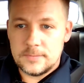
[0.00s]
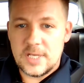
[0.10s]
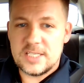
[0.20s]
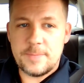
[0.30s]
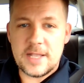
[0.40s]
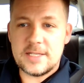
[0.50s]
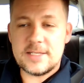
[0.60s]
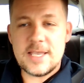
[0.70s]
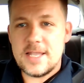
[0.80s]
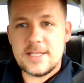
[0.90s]
expect it
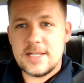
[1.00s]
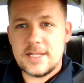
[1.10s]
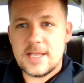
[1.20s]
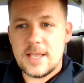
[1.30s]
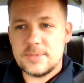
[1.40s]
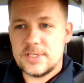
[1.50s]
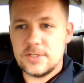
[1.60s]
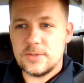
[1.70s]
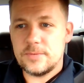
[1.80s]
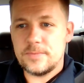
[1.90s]
to end anytime
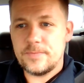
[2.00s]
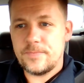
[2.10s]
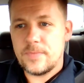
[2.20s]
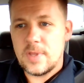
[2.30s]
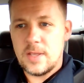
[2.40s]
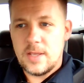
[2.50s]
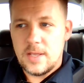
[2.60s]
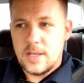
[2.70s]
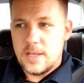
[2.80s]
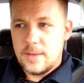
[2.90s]
soon
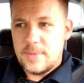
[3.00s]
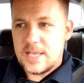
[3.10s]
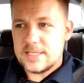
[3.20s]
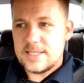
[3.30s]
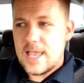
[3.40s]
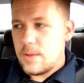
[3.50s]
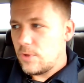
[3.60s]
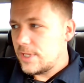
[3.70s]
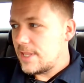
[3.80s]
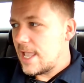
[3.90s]
because they
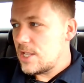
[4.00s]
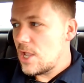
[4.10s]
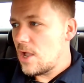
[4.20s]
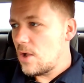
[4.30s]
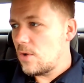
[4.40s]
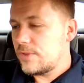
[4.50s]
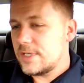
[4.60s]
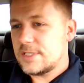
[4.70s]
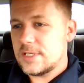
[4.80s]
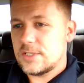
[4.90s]
will they know
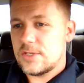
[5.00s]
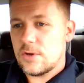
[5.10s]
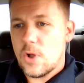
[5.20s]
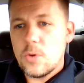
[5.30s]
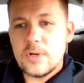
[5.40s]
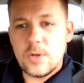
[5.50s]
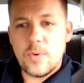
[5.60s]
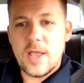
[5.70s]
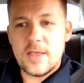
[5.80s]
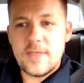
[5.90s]
this is their only
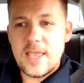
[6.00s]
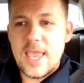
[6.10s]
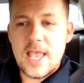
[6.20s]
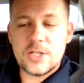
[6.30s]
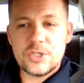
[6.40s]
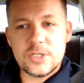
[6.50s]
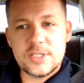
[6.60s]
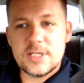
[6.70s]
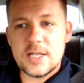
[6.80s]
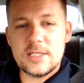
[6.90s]
way. They can't
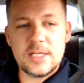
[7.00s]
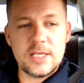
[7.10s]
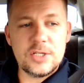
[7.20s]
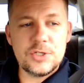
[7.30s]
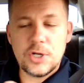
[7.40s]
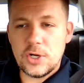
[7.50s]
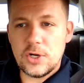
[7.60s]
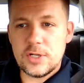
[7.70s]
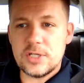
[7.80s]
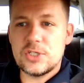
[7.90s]
just suddenly
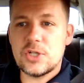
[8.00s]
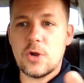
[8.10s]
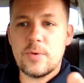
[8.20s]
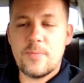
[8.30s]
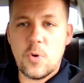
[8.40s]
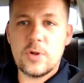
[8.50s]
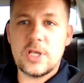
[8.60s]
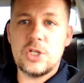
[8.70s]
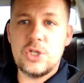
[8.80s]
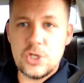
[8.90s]
turn and start
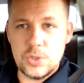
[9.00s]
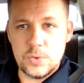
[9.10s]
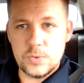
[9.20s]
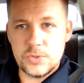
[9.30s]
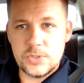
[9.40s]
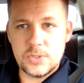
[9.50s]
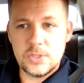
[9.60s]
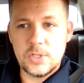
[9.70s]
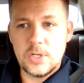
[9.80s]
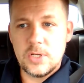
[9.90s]
reporting news
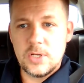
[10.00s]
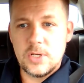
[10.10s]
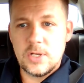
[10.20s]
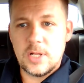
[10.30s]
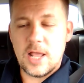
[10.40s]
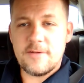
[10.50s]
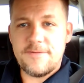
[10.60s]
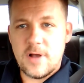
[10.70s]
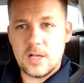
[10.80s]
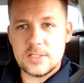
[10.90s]
like
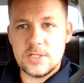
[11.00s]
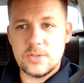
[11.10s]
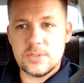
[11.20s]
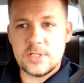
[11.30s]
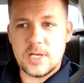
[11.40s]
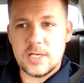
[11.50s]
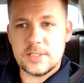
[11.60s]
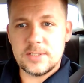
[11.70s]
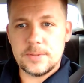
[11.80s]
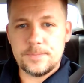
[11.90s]
Fox News
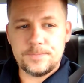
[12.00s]
does.